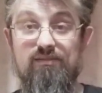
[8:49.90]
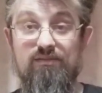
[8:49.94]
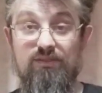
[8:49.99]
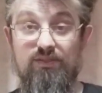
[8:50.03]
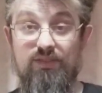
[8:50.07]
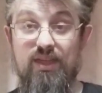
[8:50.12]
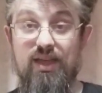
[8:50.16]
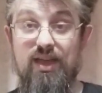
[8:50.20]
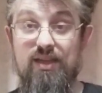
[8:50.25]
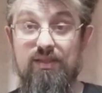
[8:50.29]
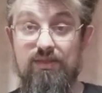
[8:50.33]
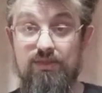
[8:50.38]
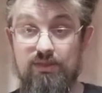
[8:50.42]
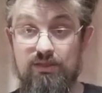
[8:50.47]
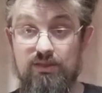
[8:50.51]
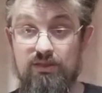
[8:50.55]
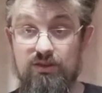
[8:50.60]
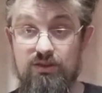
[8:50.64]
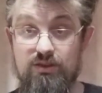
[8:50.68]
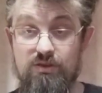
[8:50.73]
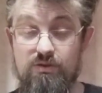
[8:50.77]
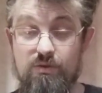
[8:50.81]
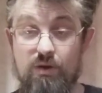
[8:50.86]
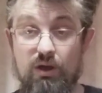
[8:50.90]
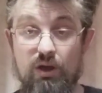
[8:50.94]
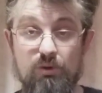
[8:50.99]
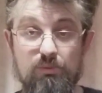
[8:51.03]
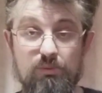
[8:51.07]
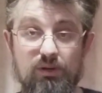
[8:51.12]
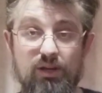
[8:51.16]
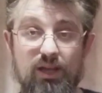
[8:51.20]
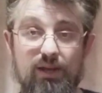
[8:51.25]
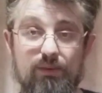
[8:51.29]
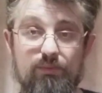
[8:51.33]
then you
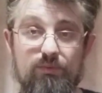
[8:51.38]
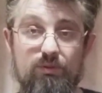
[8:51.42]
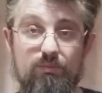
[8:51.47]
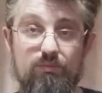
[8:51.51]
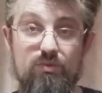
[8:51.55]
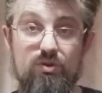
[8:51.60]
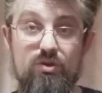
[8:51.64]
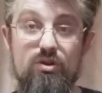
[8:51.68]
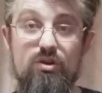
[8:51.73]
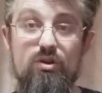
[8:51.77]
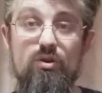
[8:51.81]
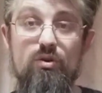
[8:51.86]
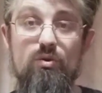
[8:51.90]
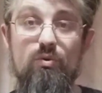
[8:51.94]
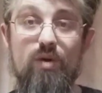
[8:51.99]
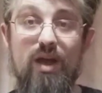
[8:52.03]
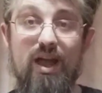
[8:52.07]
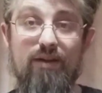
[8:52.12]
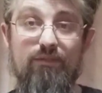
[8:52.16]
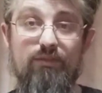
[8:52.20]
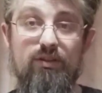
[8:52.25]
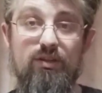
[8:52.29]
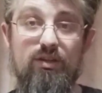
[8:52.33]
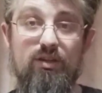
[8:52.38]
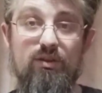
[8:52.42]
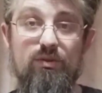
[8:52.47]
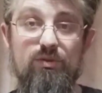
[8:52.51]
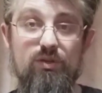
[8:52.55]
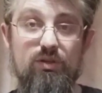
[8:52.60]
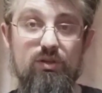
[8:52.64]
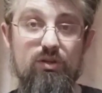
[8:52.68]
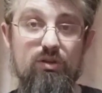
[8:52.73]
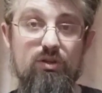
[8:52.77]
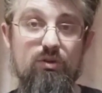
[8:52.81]
open up some new
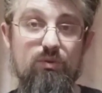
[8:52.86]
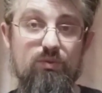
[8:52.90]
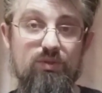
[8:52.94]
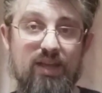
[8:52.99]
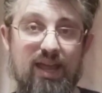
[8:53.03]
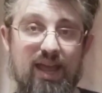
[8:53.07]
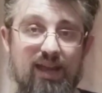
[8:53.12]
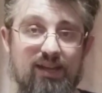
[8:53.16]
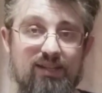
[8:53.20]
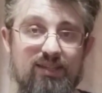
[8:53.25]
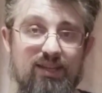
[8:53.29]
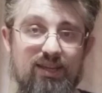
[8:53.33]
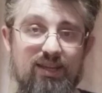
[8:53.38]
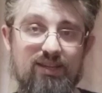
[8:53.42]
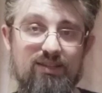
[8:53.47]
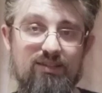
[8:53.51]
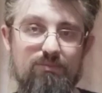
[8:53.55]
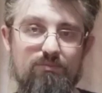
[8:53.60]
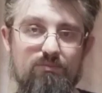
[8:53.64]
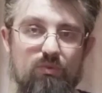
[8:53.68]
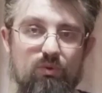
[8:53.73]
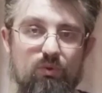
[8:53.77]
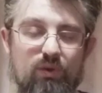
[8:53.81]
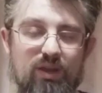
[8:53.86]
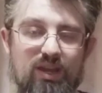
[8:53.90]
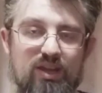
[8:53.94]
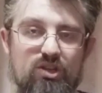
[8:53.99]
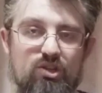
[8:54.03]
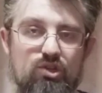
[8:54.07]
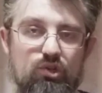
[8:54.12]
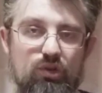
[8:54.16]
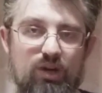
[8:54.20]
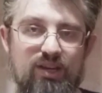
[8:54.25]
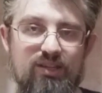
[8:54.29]
avenues and new tactics and more
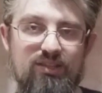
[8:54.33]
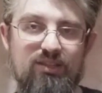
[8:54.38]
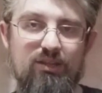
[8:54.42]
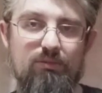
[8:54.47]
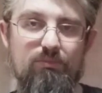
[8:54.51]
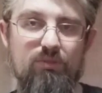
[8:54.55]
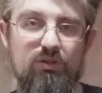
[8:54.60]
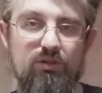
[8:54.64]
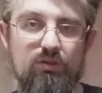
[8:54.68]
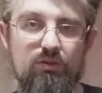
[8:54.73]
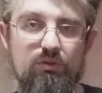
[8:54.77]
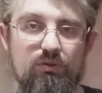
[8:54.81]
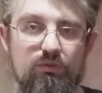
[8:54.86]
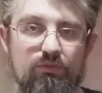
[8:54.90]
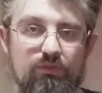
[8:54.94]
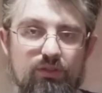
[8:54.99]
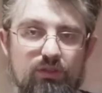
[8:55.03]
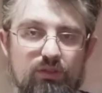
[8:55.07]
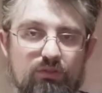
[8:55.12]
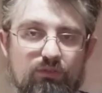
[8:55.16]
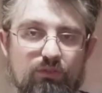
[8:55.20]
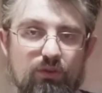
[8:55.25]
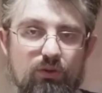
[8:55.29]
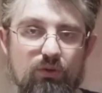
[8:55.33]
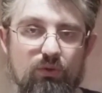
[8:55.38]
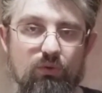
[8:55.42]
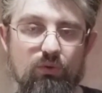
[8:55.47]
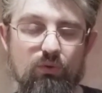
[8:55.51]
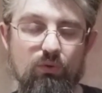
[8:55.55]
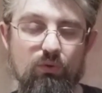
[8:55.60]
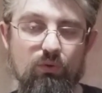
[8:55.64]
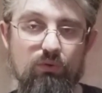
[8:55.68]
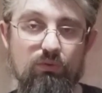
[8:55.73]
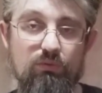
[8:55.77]
interesting manoeuvres for
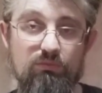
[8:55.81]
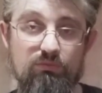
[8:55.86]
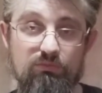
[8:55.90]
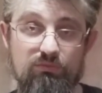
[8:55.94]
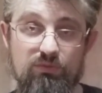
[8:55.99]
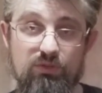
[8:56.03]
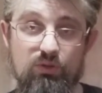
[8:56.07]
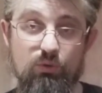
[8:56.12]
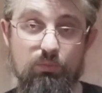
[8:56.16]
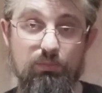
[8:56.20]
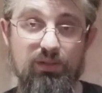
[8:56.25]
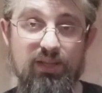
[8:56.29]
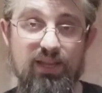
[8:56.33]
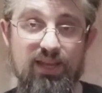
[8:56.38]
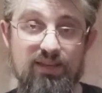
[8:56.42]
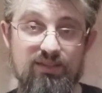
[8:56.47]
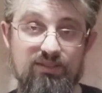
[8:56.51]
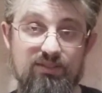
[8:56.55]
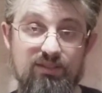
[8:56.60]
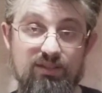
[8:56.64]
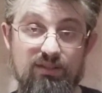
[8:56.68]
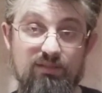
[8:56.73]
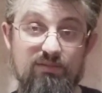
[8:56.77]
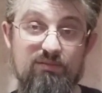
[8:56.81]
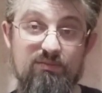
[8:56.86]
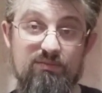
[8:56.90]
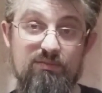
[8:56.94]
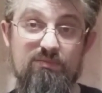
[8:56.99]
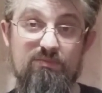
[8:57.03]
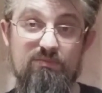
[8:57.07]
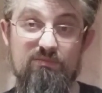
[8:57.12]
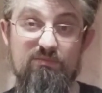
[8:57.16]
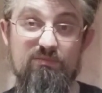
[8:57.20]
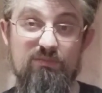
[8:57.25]
your players to
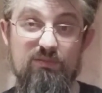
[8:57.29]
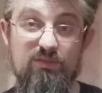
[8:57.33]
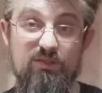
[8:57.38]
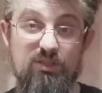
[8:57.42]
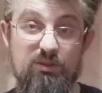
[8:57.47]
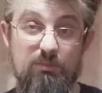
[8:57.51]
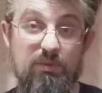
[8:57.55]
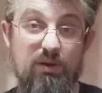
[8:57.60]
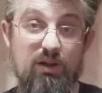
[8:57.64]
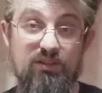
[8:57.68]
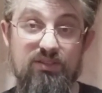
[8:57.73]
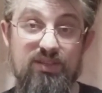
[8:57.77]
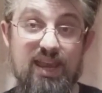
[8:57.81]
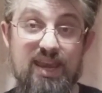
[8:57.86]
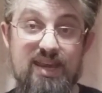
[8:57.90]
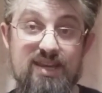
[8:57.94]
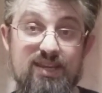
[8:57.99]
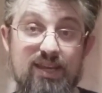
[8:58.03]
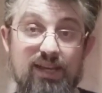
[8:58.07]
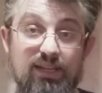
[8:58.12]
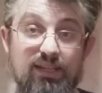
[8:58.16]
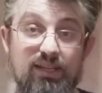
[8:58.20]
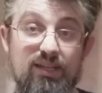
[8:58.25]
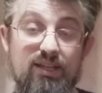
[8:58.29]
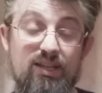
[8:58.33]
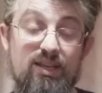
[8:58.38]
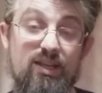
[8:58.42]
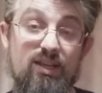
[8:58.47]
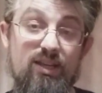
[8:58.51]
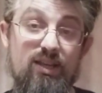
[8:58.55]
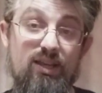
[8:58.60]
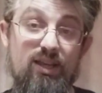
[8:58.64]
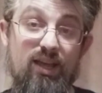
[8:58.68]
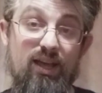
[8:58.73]
partake in.
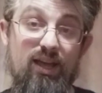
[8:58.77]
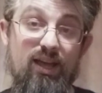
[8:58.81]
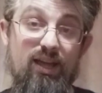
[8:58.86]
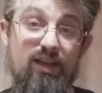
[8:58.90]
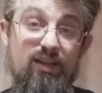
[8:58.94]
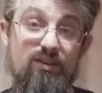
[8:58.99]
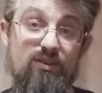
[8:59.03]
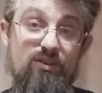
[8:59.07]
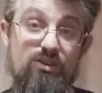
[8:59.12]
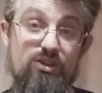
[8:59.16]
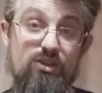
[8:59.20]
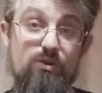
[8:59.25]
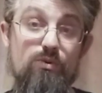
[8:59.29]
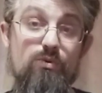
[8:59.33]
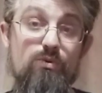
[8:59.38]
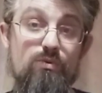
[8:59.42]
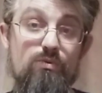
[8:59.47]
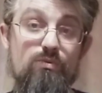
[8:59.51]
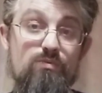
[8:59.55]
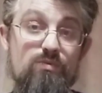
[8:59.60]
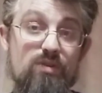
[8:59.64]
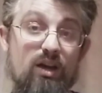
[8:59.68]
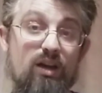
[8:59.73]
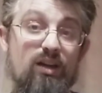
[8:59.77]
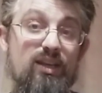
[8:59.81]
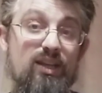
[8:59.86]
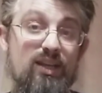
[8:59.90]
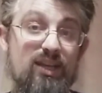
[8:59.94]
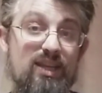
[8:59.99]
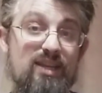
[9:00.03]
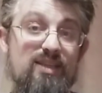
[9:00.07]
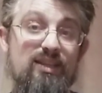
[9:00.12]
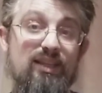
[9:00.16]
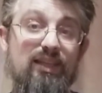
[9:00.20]
And you kind
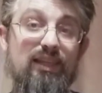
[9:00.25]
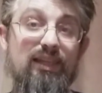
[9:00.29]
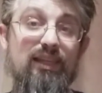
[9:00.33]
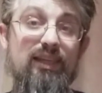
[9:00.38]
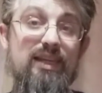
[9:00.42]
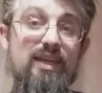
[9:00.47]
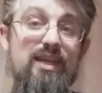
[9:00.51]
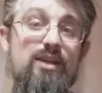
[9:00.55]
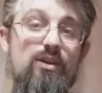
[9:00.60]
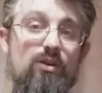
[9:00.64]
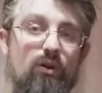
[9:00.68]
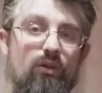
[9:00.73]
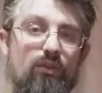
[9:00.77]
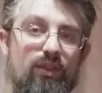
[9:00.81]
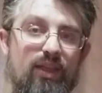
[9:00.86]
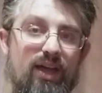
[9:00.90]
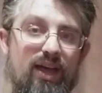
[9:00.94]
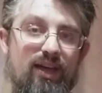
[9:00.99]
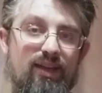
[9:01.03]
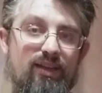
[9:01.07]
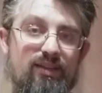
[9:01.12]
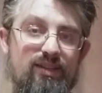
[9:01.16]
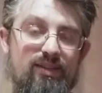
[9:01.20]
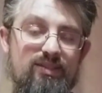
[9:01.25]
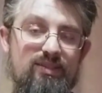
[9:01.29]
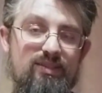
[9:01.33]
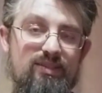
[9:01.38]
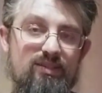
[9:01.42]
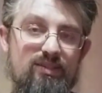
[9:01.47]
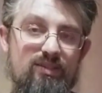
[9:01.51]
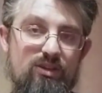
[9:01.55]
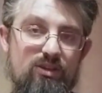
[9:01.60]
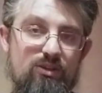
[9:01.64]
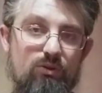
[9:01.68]
of need to lead on that,
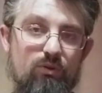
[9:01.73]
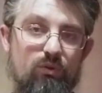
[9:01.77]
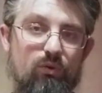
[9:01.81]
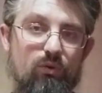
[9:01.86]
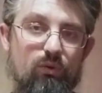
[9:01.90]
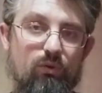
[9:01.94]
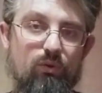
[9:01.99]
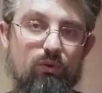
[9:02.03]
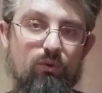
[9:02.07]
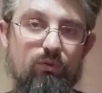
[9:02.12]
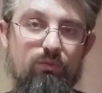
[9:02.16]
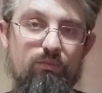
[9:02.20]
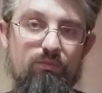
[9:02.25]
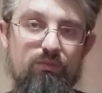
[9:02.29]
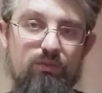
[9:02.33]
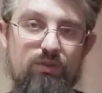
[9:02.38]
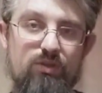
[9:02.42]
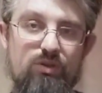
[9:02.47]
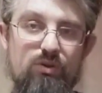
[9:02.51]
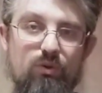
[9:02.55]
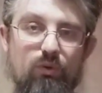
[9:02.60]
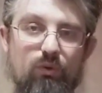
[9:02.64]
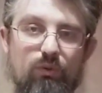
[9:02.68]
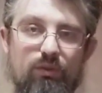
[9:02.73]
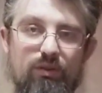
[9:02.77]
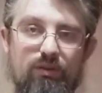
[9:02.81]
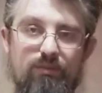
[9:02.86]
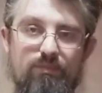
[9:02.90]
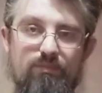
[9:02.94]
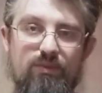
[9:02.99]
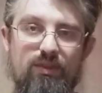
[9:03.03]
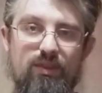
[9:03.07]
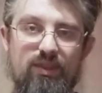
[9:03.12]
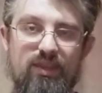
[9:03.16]
as you're
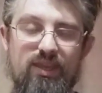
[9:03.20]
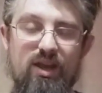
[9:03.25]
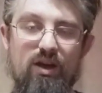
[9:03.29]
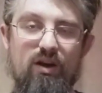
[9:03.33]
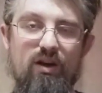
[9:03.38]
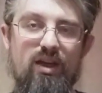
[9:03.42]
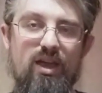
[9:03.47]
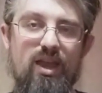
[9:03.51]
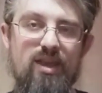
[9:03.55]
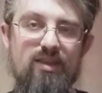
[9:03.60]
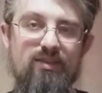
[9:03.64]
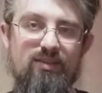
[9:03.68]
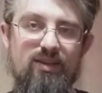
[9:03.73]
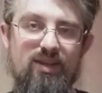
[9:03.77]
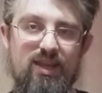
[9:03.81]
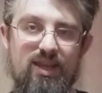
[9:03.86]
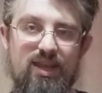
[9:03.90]
the eyes and